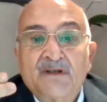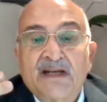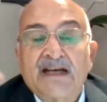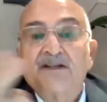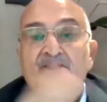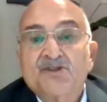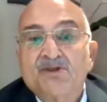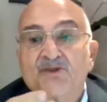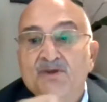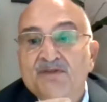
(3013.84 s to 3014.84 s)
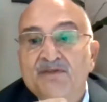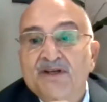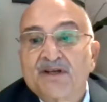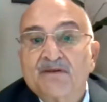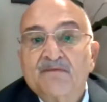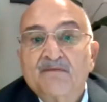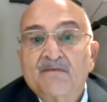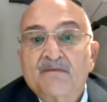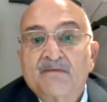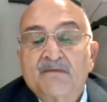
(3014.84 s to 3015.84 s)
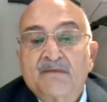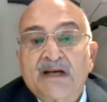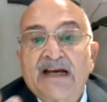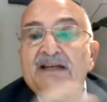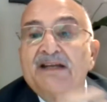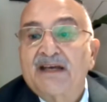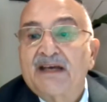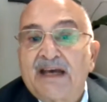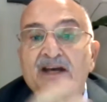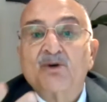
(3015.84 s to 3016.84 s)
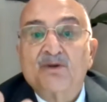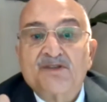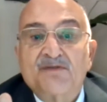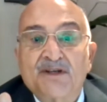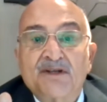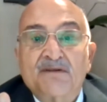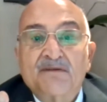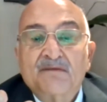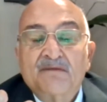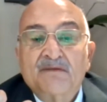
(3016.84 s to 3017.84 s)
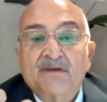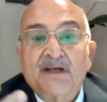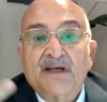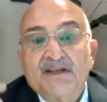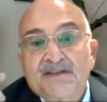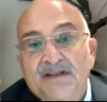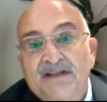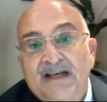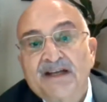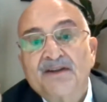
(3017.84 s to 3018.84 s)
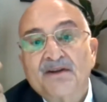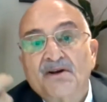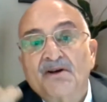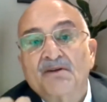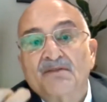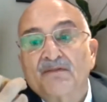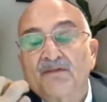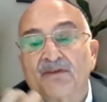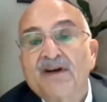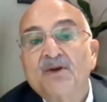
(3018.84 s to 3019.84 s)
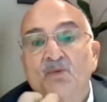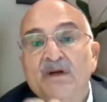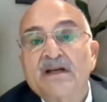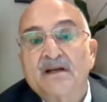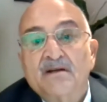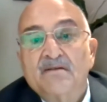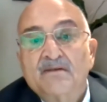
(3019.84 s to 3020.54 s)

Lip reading: like the sociosphere and the ecosphere, is the death of free will.